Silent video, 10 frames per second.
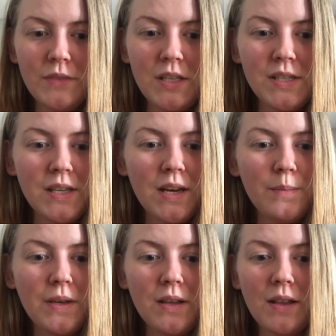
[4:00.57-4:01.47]
it's gonna
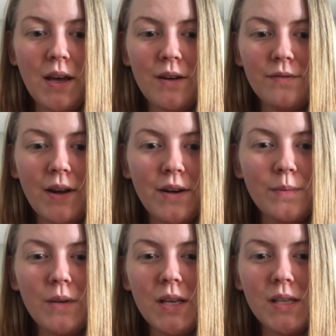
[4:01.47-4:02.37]
be a lot of
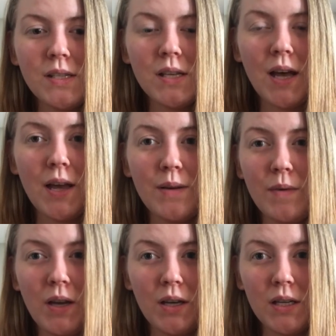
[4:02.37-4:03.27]
randomness. I'm
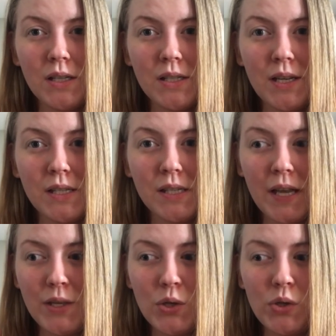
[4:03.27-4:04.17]
not gonna set a
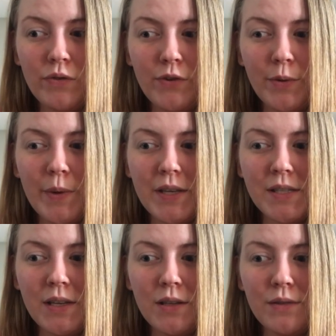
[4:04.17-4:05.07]
schedule for
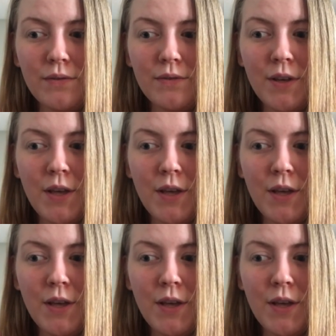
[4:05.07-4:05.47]
myself.